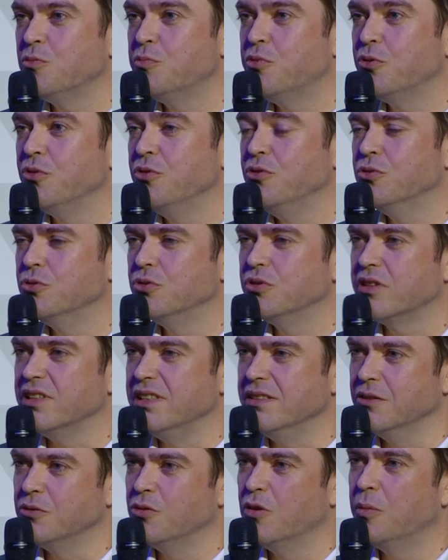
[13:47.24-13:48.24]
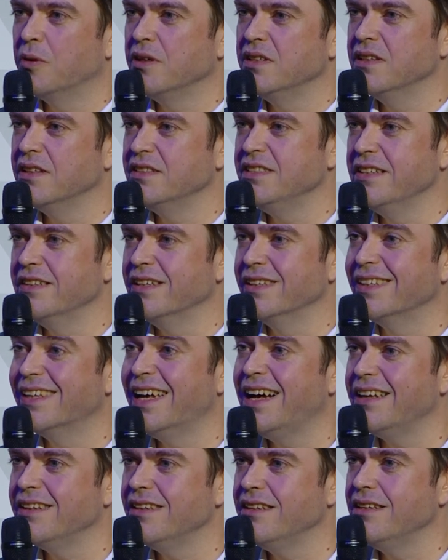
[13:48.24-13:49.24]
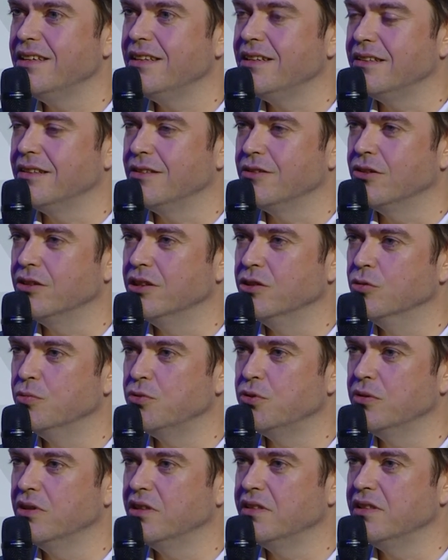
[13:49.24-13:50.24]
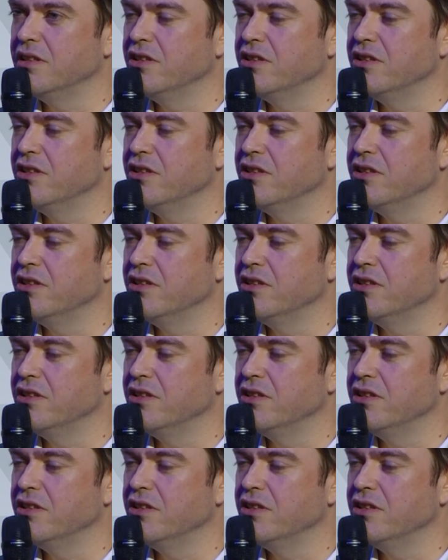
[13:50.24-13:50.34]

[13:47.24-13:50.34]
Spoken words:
If, for one reason or another, the